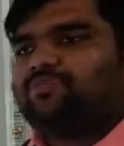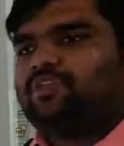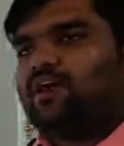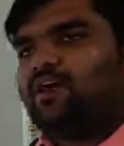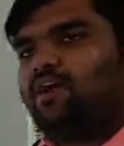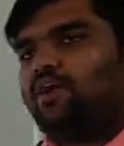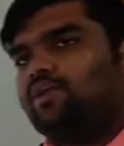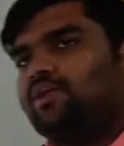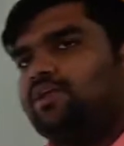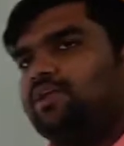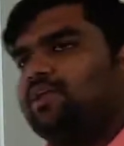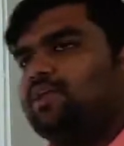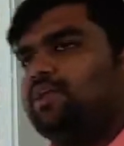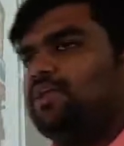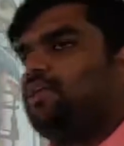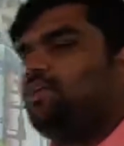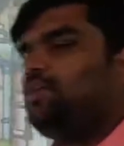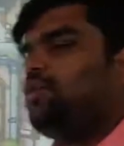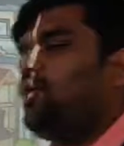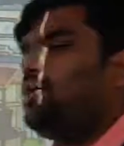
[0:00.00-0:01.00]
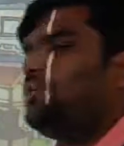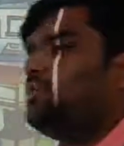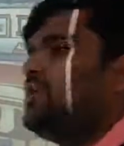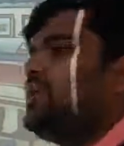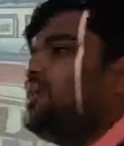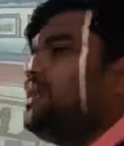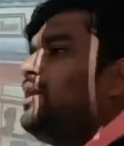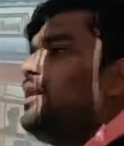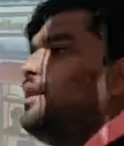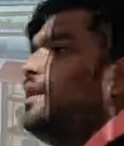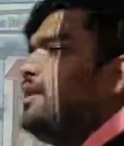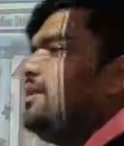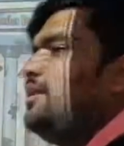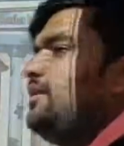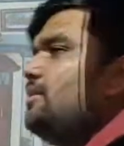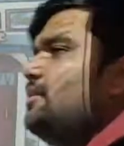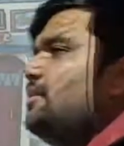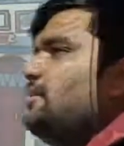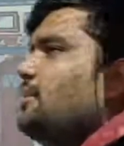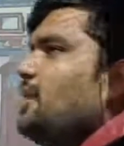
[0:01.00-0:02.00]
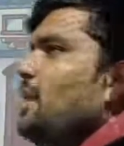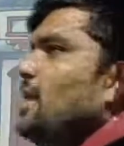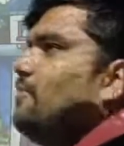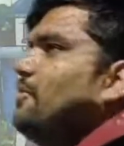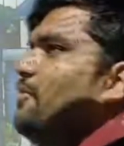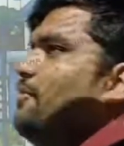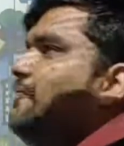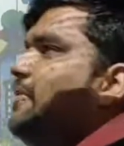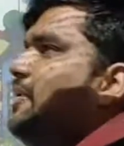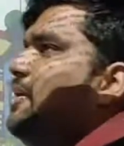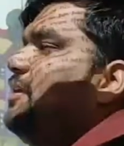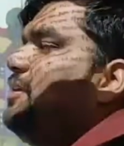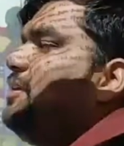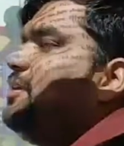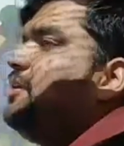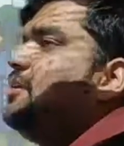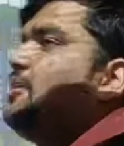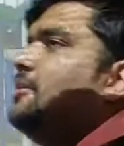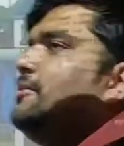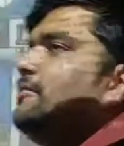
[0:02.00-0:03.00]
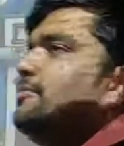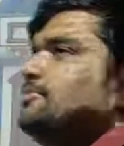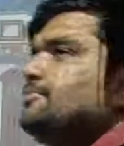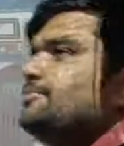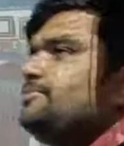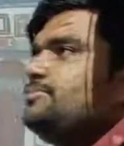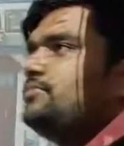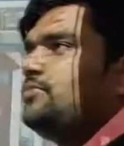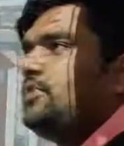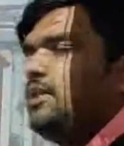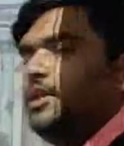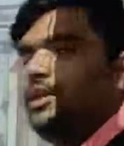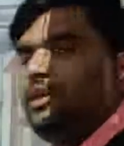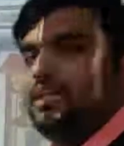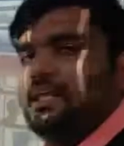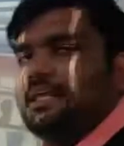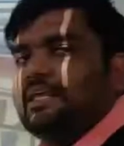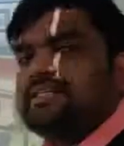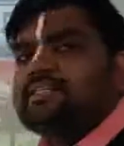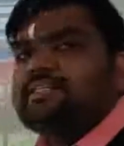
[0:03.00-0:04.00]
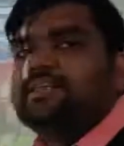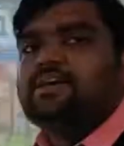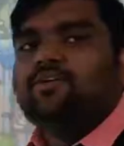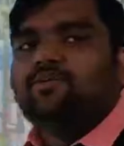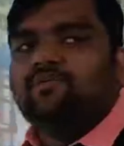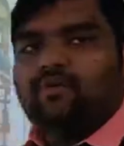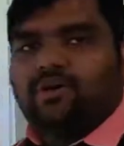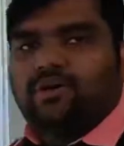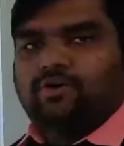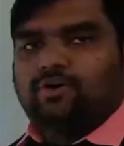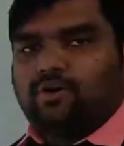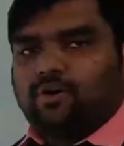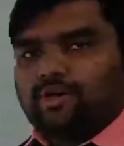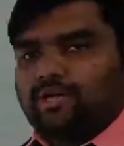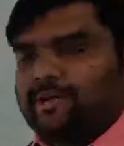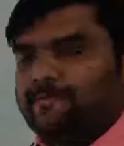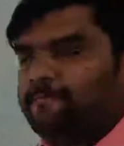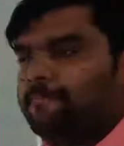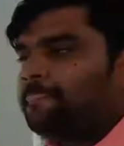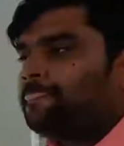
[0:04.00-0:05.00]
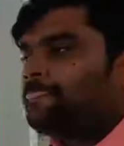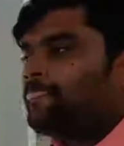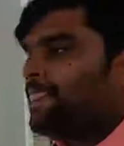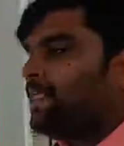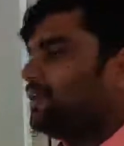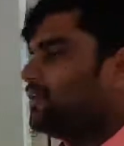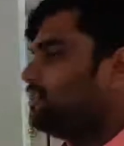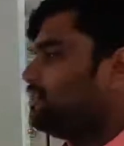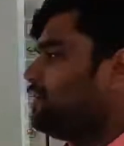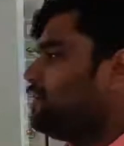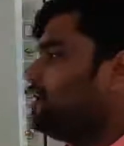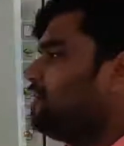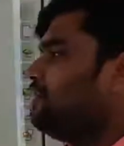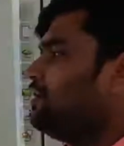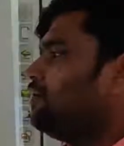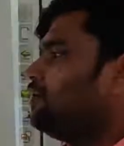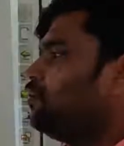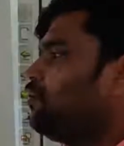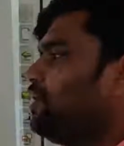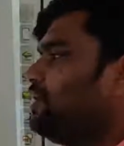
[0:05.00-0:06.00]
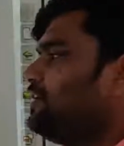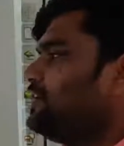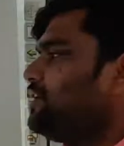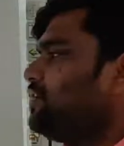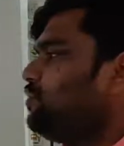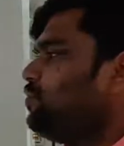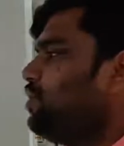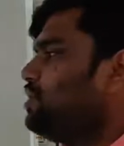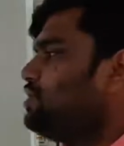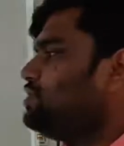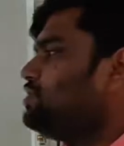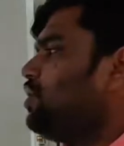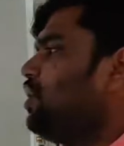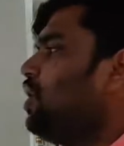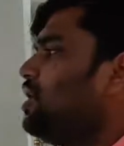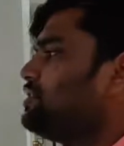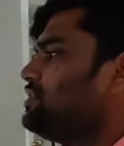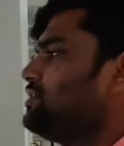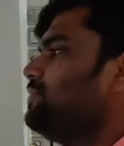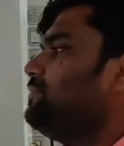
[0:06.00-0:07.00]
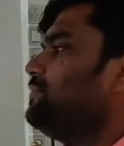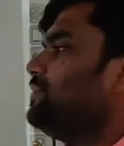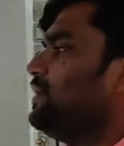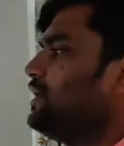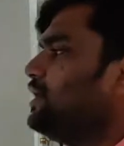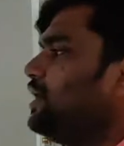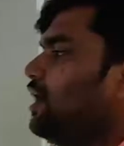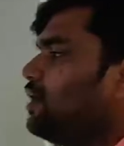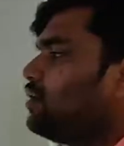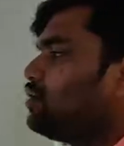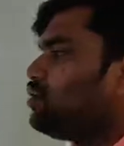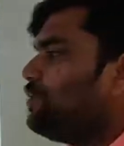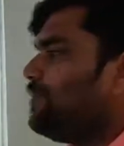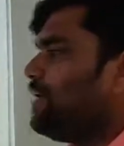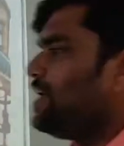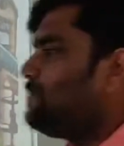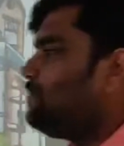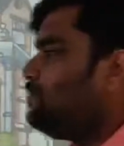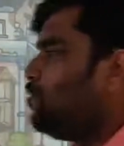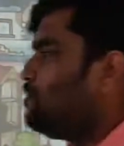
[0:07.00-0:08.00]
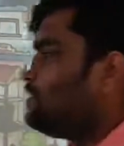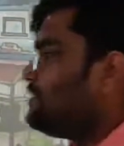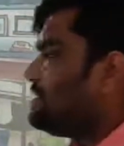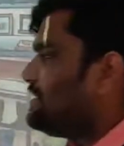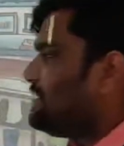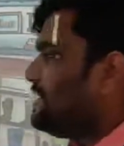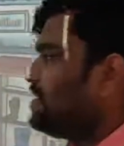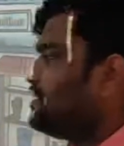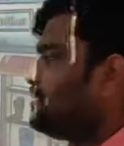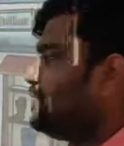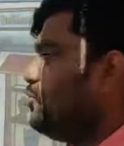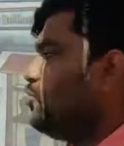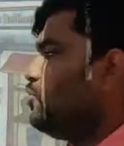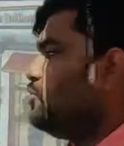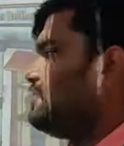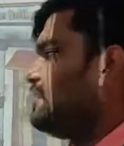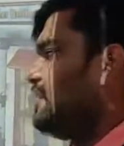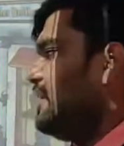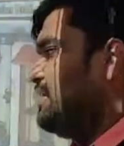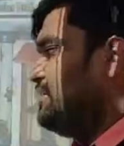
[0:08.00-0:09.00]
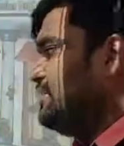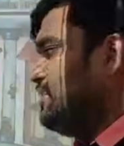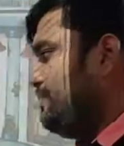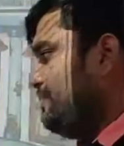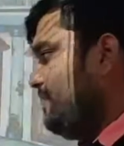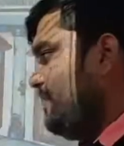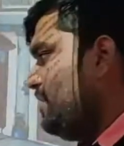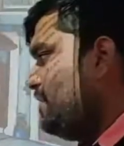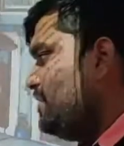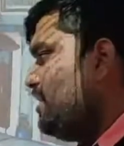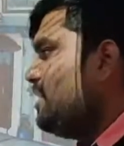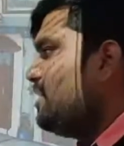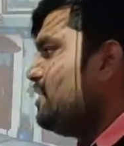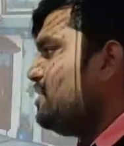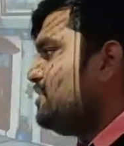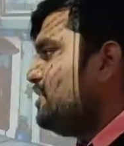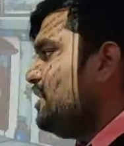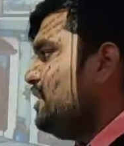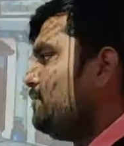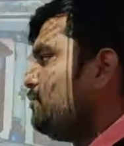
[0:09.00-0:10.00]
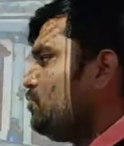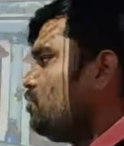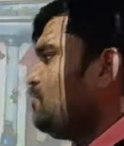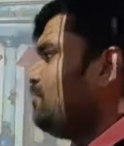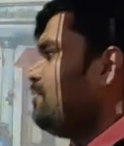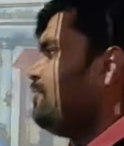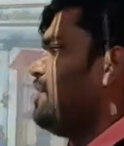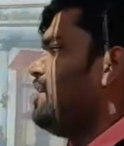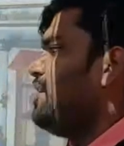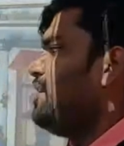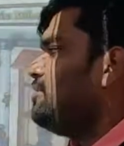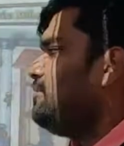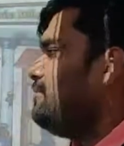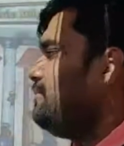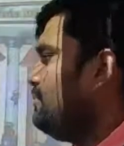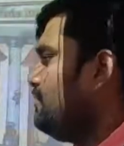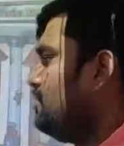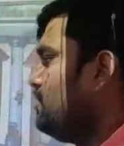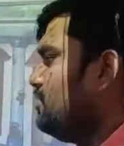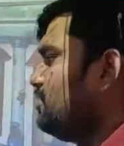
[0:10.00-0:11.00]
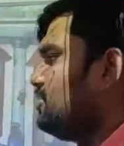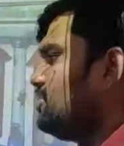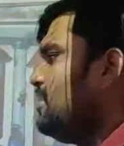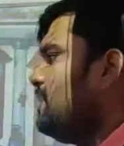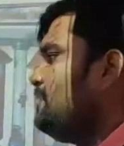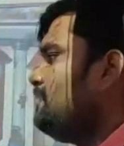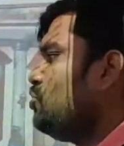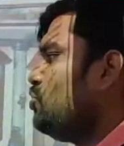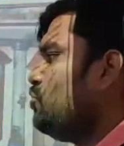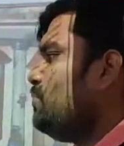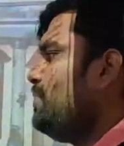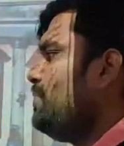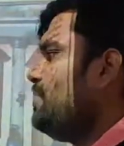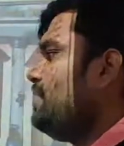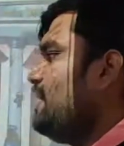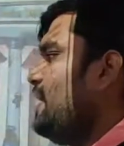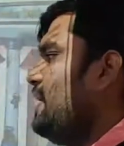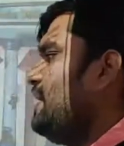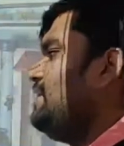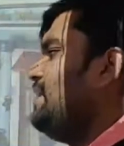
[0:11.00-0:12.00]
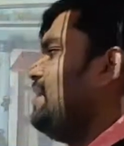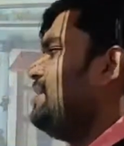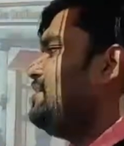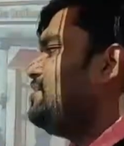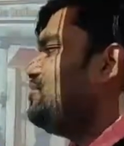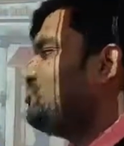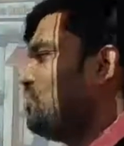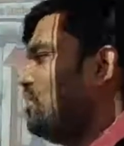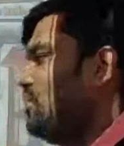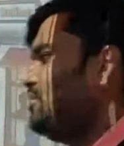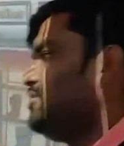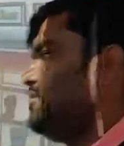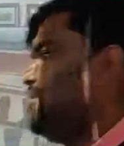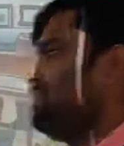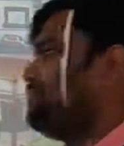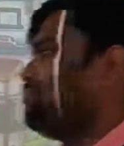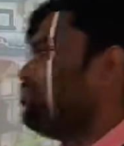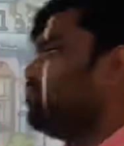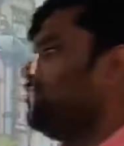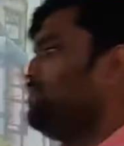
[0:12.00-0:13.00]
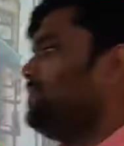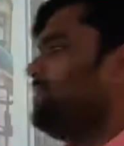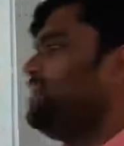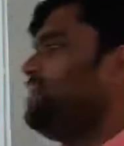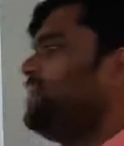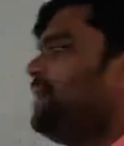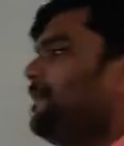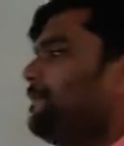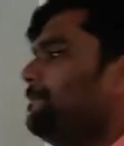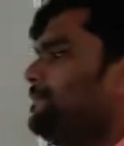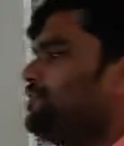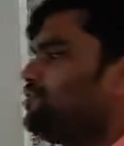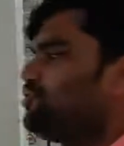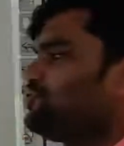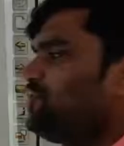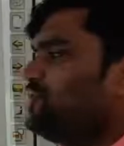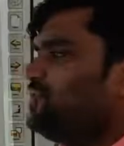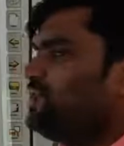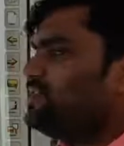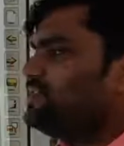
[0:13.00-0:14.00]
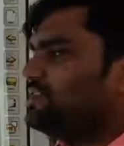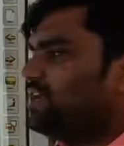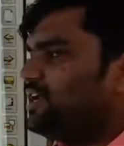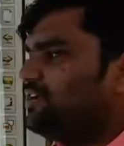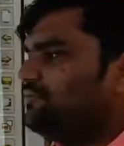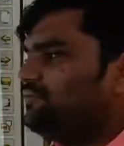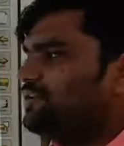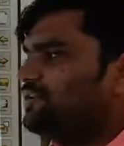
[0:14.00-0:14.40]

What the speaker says: the order he got and never failed in his work. Okay. The quality was awesome there. To make boots, such boots as he made, seemed to me then and still seems to me mysterious and